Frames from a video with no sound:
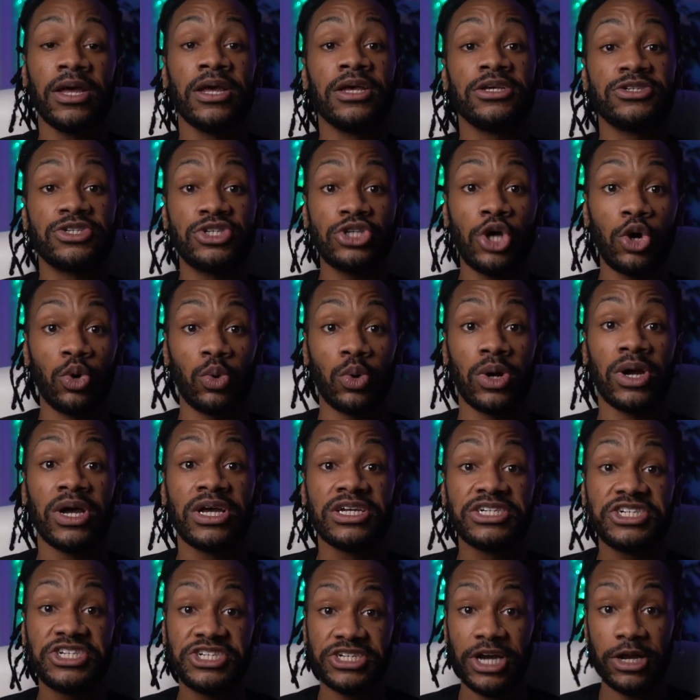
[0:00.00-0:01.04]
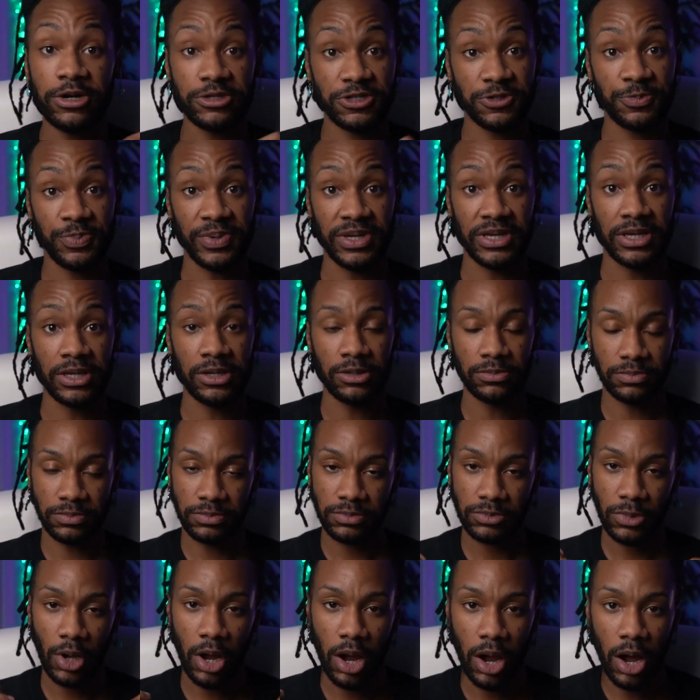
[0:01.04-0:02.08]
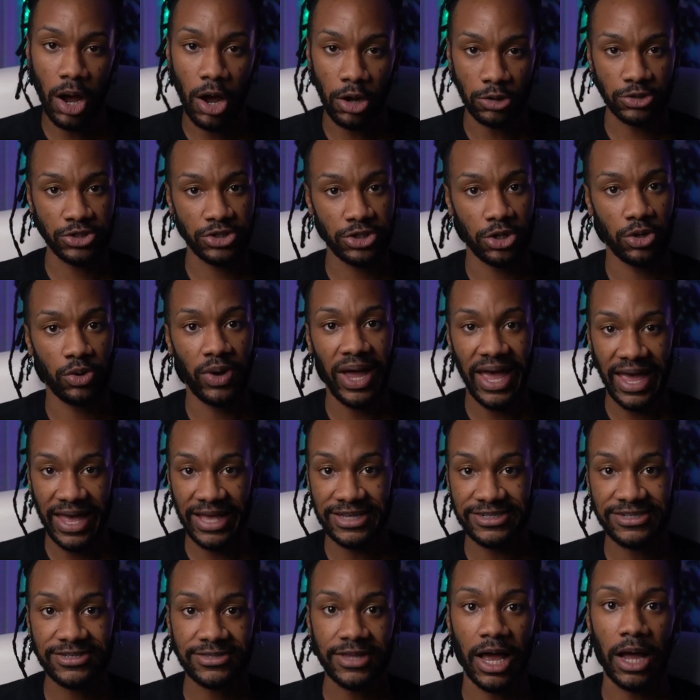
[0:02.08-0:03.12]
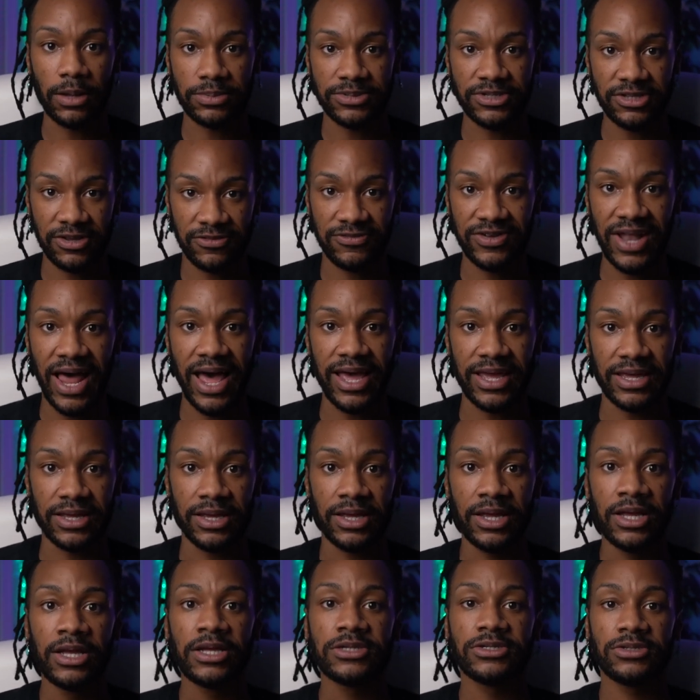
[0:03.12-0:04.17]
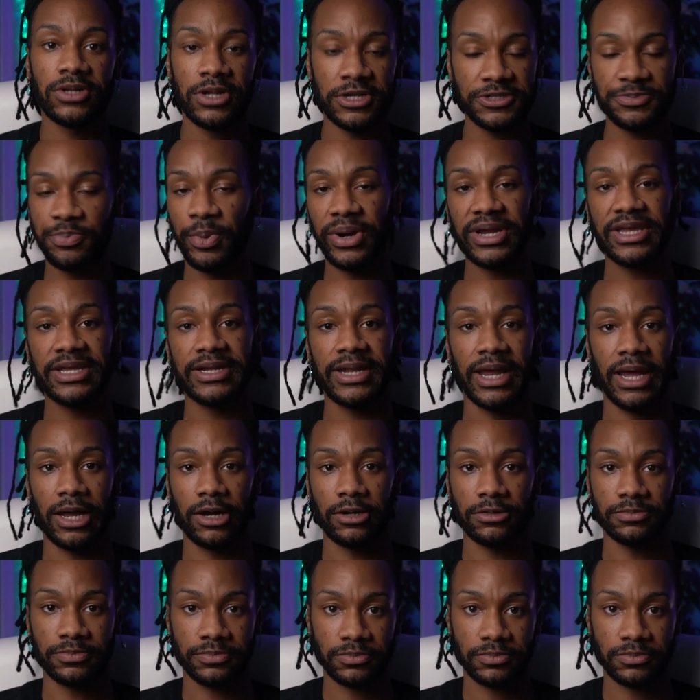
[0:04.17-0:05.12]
So shutter speed also has stops of light. So let's break it down.